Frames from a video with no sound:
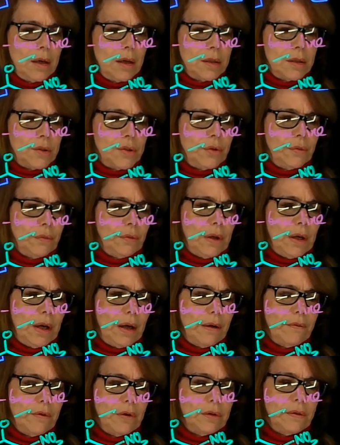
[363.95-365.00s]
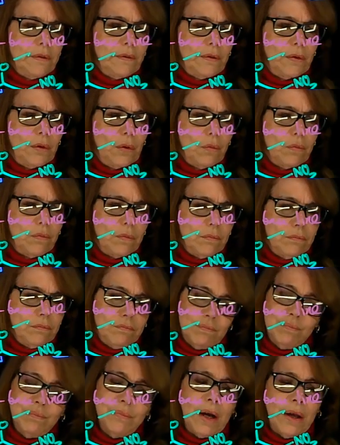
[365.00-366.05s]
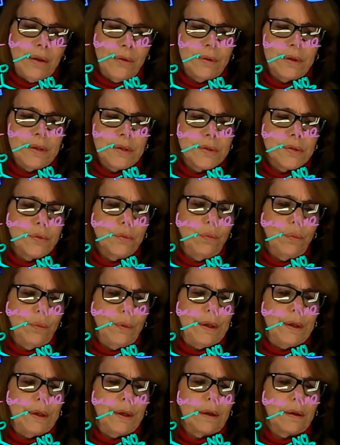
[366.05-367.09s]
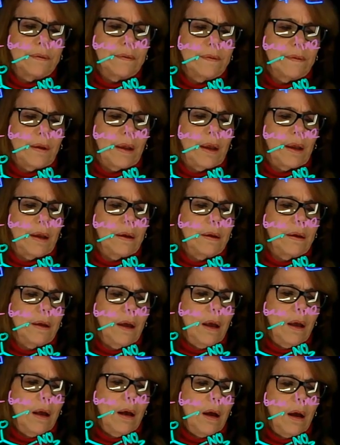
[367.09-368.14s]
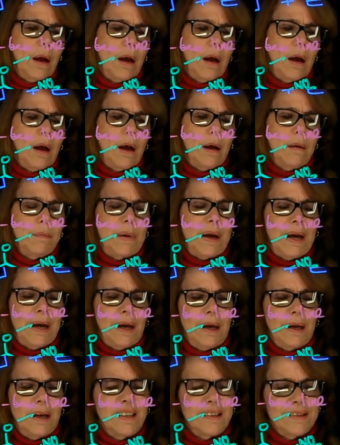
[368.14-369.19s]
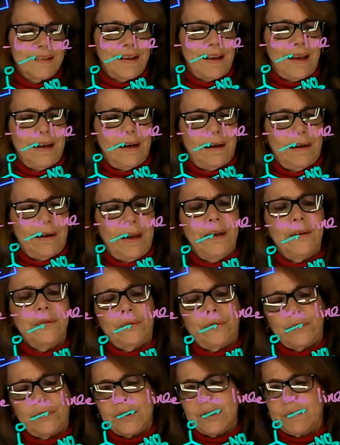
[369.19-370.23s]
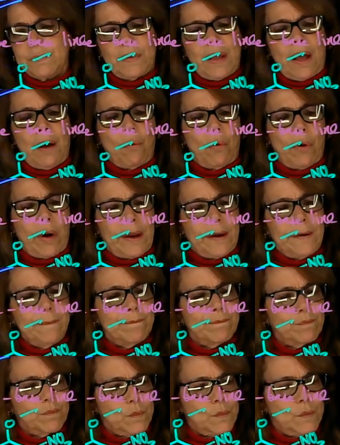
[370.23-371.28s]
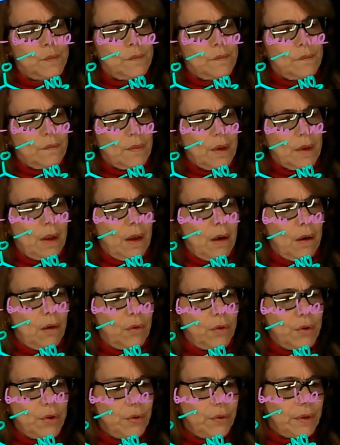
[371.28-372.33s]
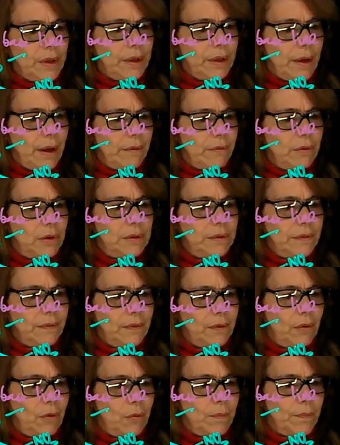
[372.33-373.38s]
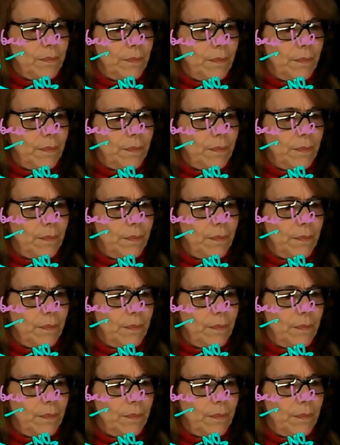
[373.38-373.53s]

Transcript: You will have also moderate to weak, I'll say, amides, esters that way. Or you can have also,